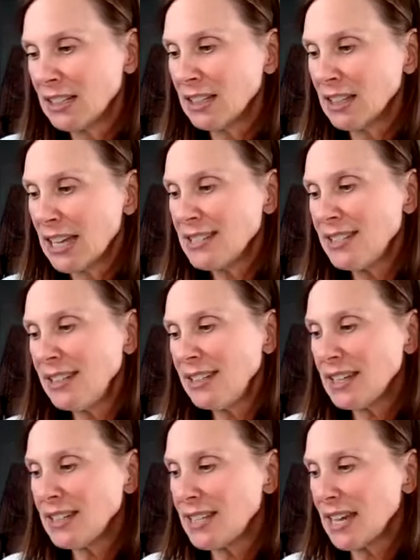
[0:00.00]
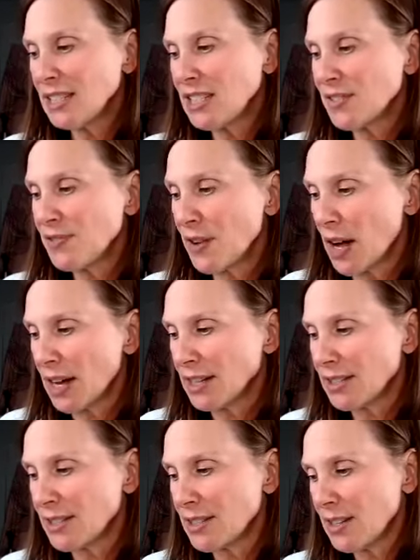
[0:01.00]
Cleansing
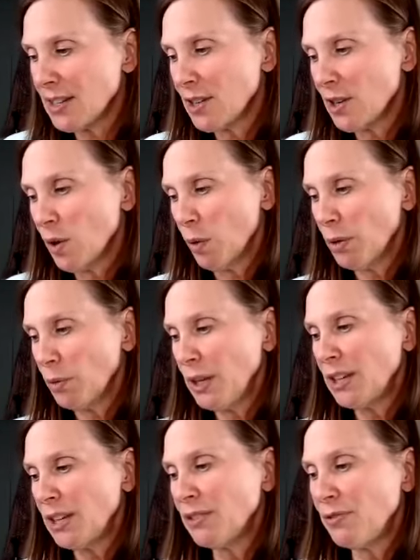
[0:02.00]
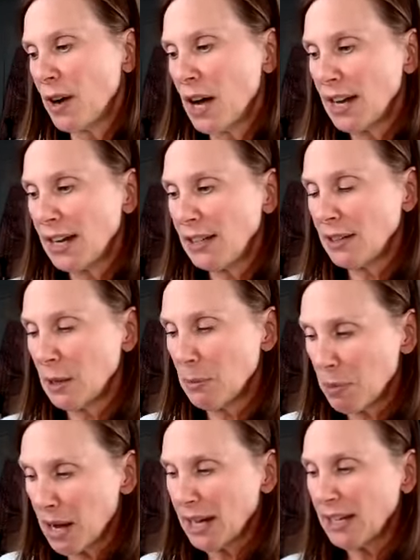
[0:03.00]
intensifies when we
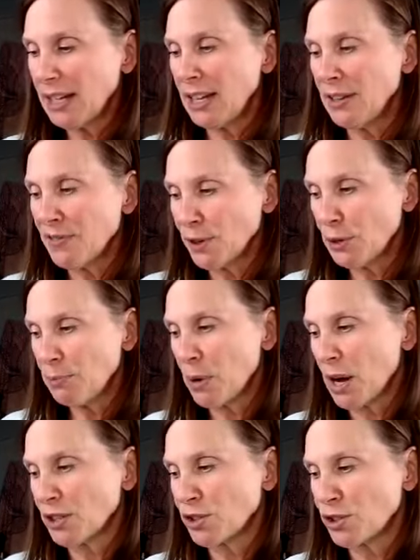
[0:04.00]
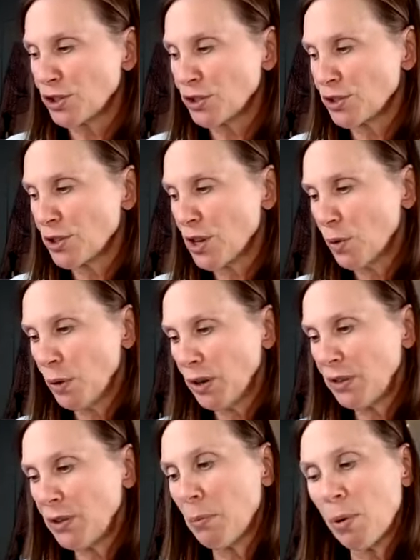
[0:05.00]
combine inverted postures
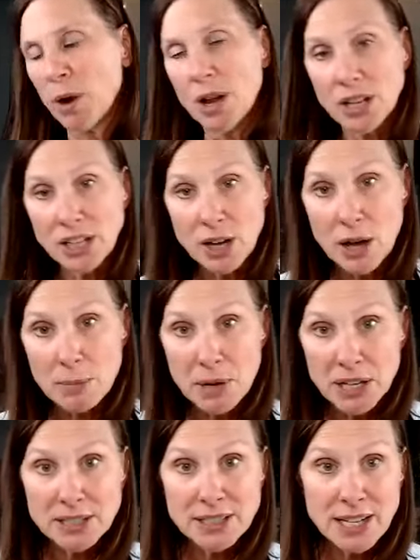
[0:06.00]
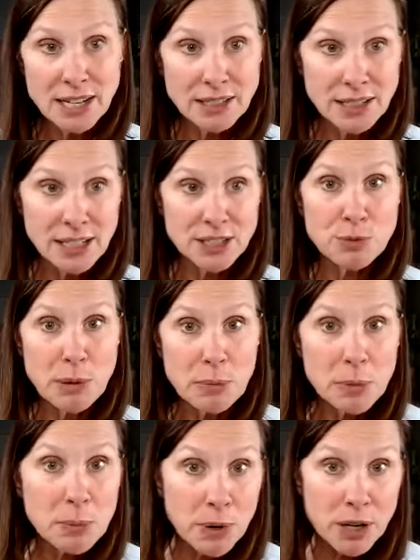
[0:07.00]
with pranayama techniques.
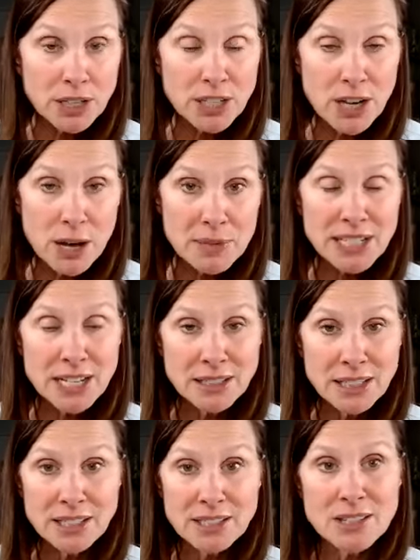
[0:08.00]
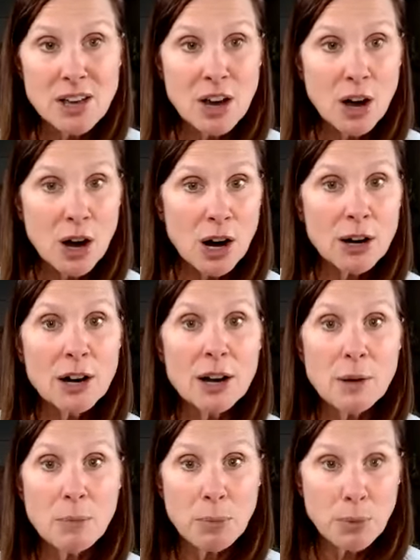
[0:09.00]
Remember, pranayama techniques are
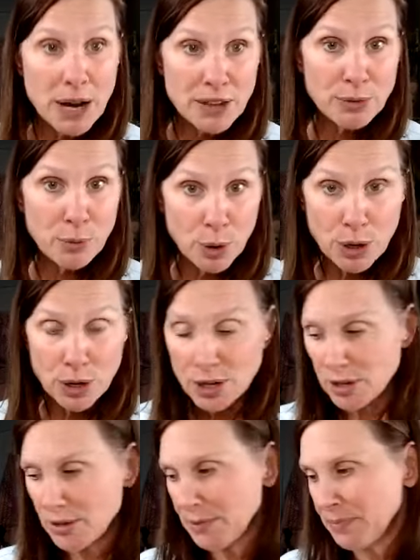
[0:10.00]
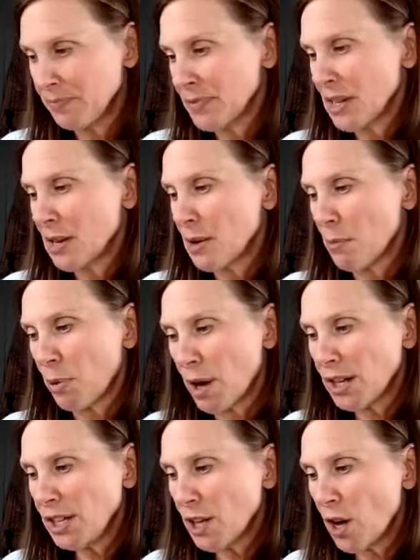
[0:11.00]
breath work.
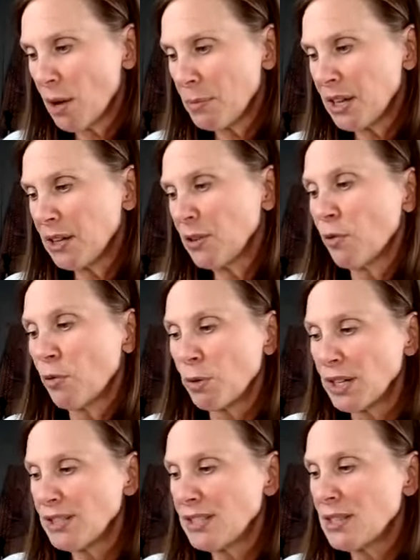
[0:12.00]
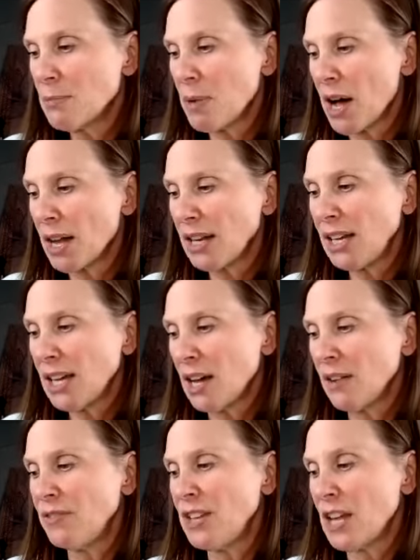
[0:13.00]
Pranayama rids the body
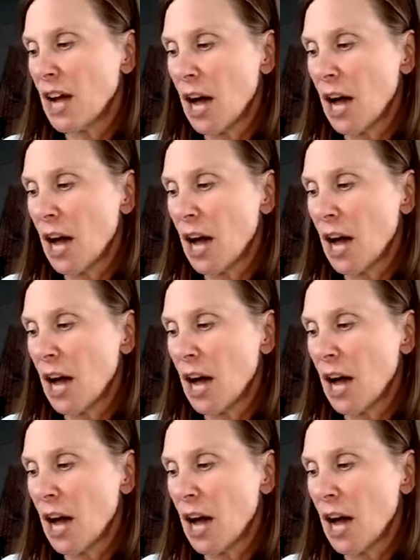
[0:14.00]
of the